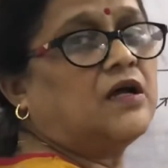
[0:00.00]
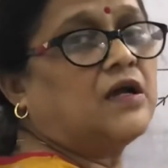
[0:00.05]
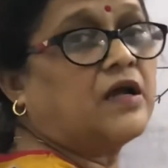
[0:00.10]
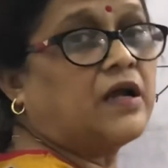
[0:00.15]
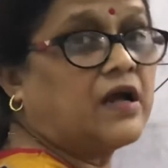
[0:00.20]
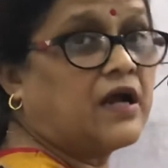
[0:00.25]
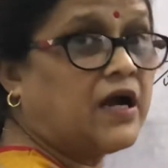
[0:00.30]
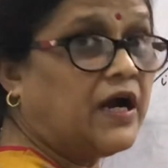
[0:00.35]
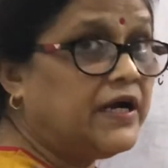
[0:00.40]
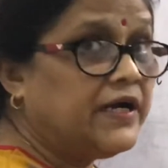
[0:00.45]

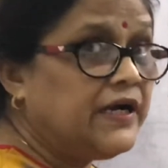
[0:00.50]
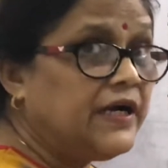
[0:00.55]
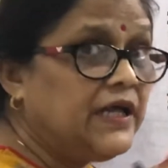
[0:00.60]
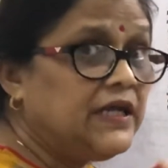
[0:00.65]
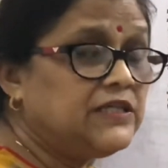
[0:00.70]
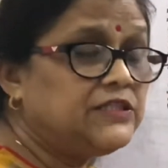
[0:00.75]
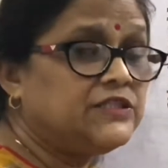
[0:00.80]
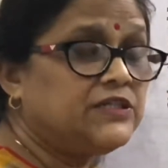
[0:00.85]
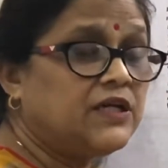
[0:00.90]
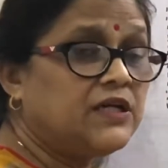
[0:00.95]

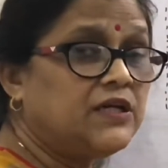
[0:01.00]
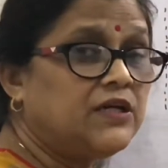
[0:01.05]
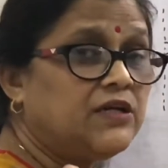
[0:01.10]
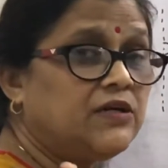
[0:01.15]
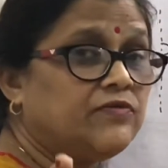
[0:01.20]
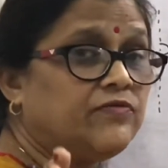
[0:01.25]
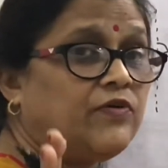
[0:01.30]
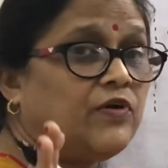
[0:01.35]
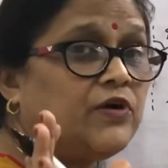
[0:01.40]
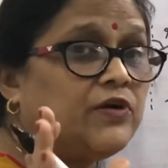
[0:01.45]
condition
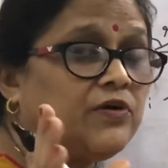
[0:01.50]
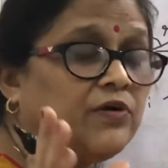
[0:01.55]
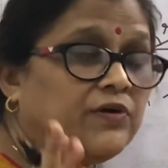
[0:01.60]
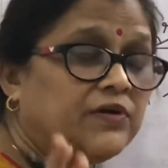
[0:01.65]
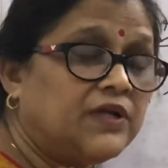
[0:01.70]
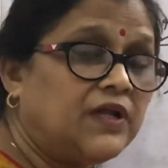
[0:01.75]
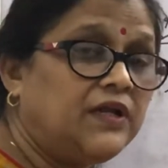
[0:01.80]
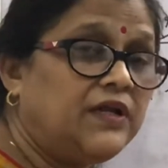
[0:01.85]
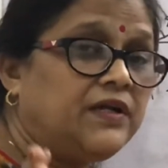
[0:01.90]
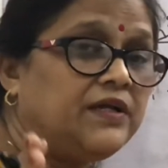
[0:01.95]
for
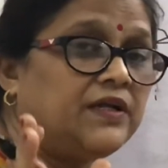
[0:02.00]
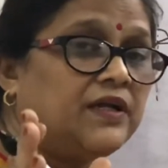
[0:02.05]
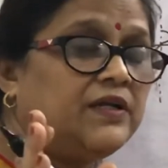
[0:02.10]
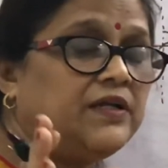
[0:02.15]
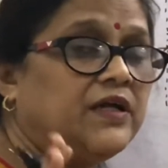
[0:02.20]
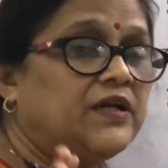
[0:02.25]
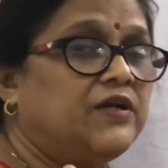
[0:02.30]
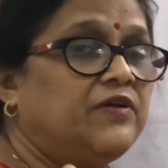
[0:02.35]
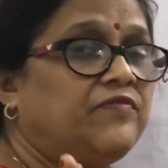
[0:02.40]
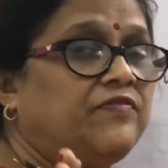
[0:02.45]
total
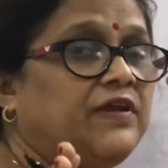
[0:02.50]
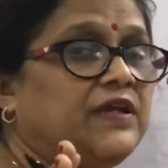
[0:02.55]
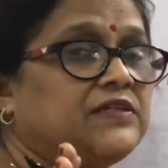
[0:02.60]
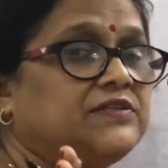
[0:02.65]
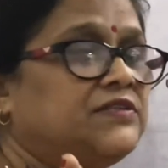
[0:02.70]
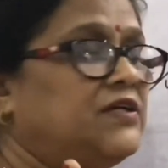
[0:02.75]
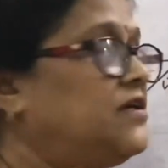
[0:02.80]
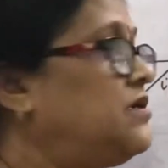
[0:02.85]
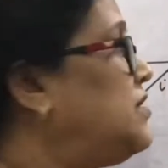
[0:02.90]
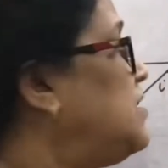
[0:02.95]
internal
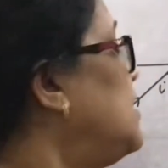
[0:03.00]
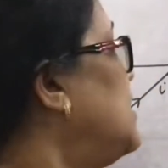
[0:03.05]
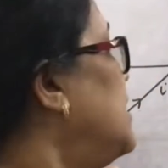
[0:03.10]
reflection?